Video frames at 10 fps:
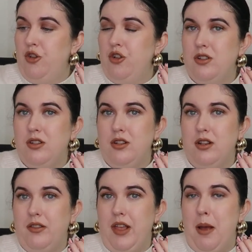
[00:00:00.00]
just
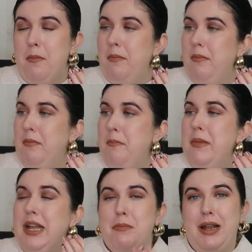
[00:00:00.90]
that
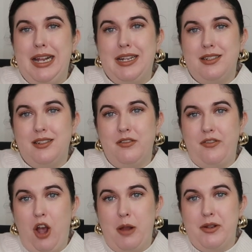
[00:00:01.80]
minimalist
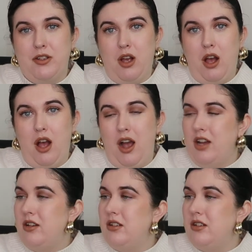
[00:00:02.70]
vibe it's got.